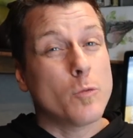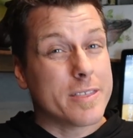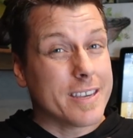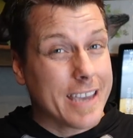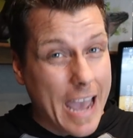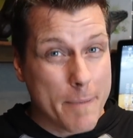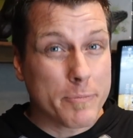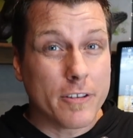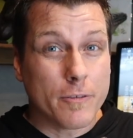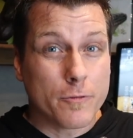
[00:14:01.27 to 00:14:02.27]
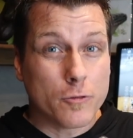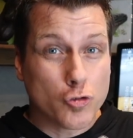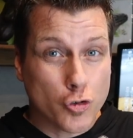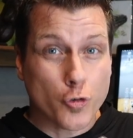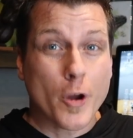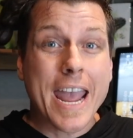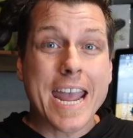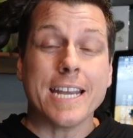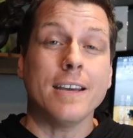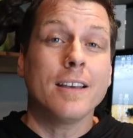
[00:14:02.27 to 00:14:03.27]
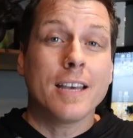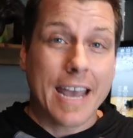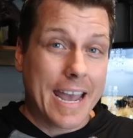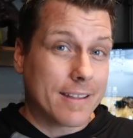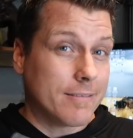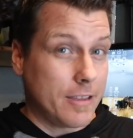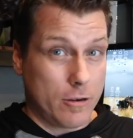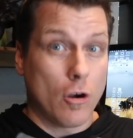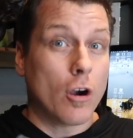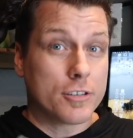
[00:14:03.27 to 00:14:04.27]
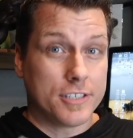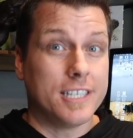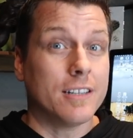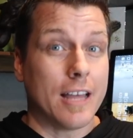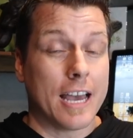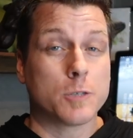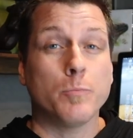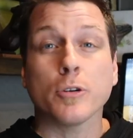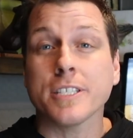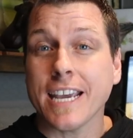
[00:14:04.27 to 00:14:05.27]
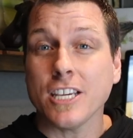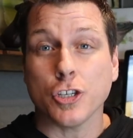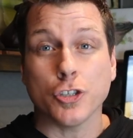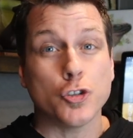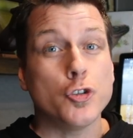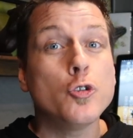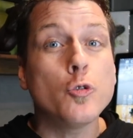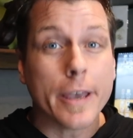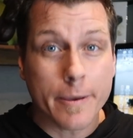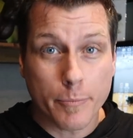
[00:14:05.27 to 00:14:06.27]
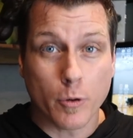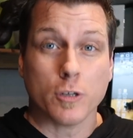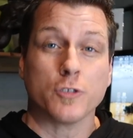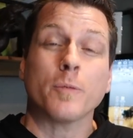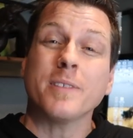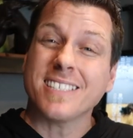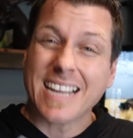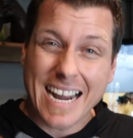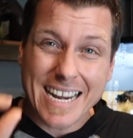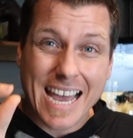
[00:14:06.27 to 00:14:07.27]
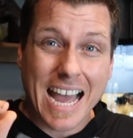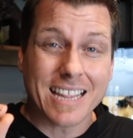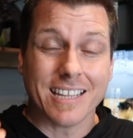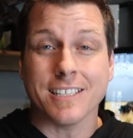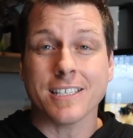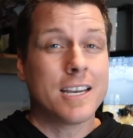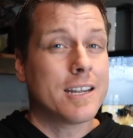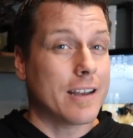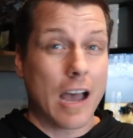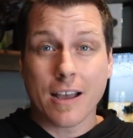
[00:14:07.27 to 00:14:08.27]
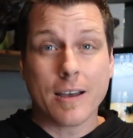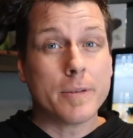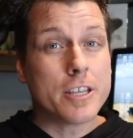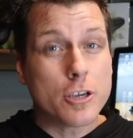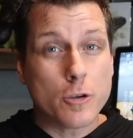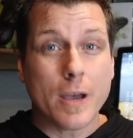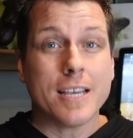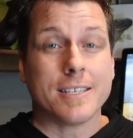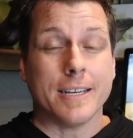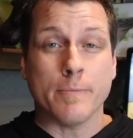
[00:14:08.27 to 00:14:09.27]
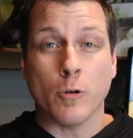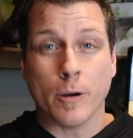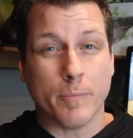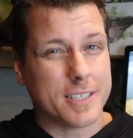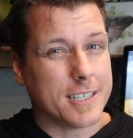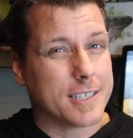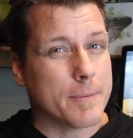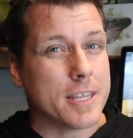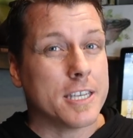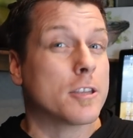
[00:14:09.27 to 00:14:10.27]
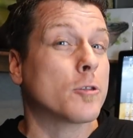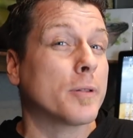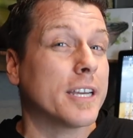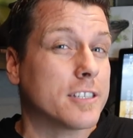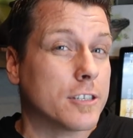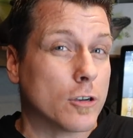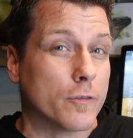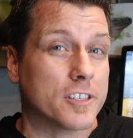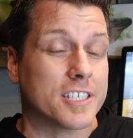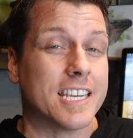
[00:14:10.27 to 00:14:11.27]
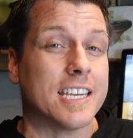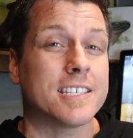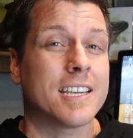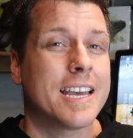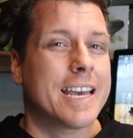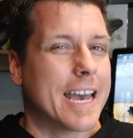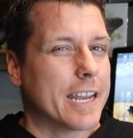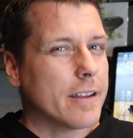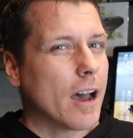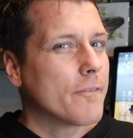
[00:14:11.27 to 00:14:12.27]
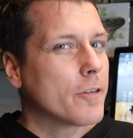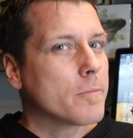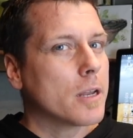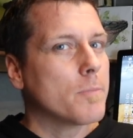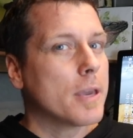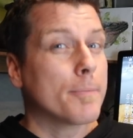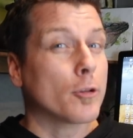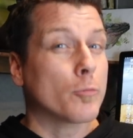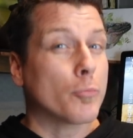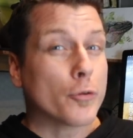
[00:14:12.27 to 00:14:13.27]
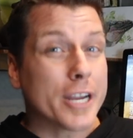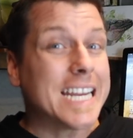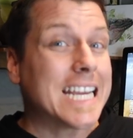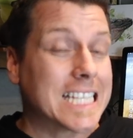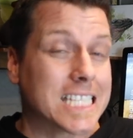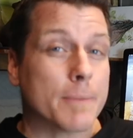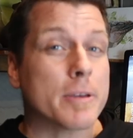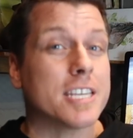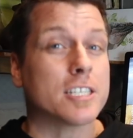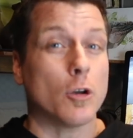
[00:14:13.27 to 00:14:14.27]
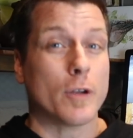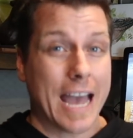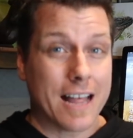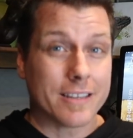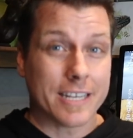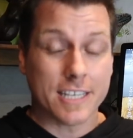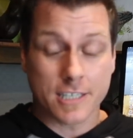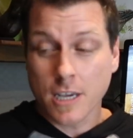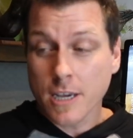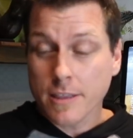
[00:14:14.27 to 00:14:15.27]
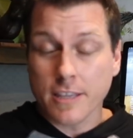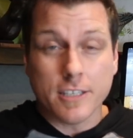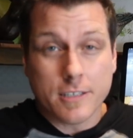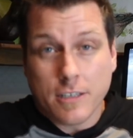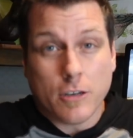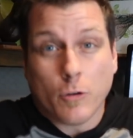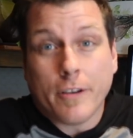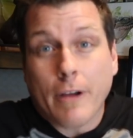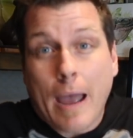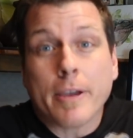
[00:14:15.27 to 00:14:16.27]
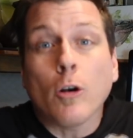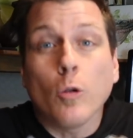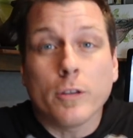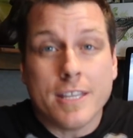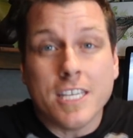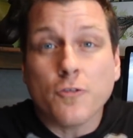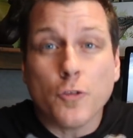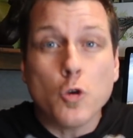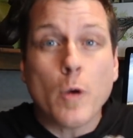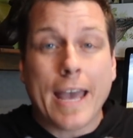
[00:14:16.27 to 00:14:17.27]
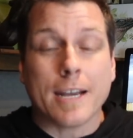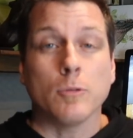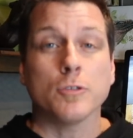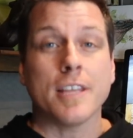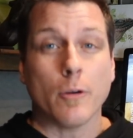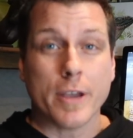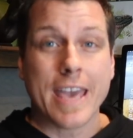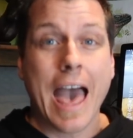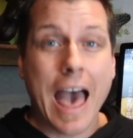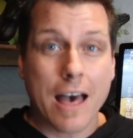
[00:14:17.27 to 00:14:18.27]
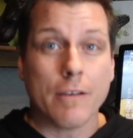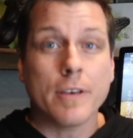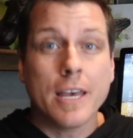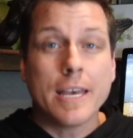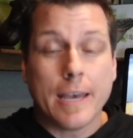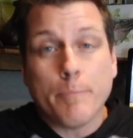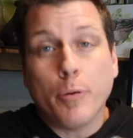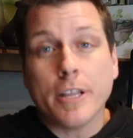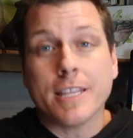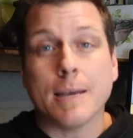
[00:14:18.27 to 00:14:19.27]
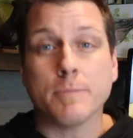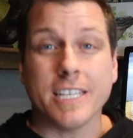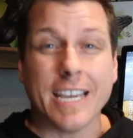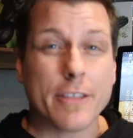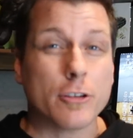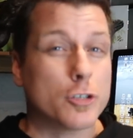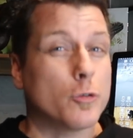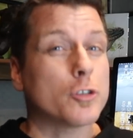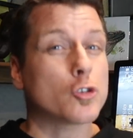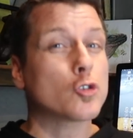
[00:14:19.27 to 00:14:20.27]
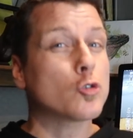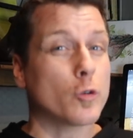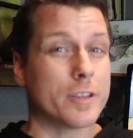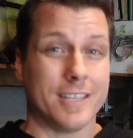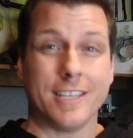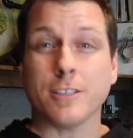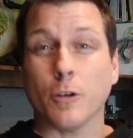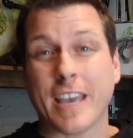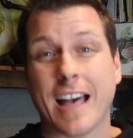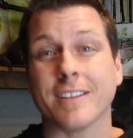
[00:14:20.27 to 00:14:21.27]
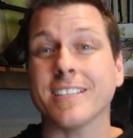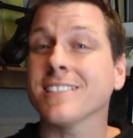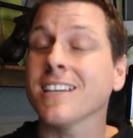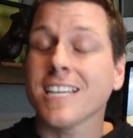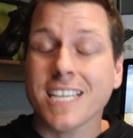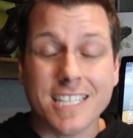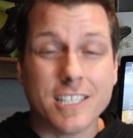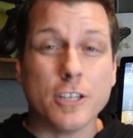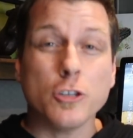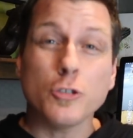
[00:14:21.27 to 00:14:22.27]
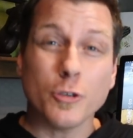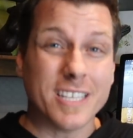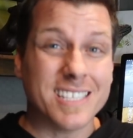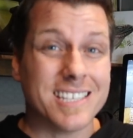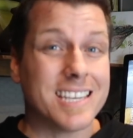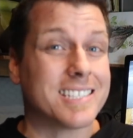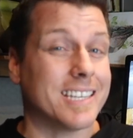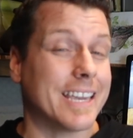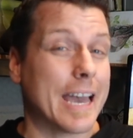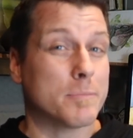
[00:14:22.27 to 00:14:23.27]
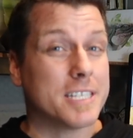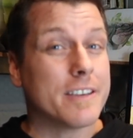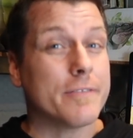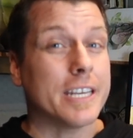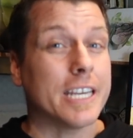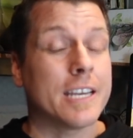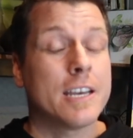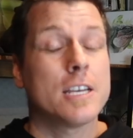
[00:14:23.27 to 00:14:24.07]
With the captive trade, and there are still exportations, new imports from these tiny islands, not coming to the US anymore, but to some of these other places overseas. And not very many people are breeding some of these localities, these, you know, grabbing hold of these few animals that we have and putting them together to ensure that these localities continue to exist in captivity.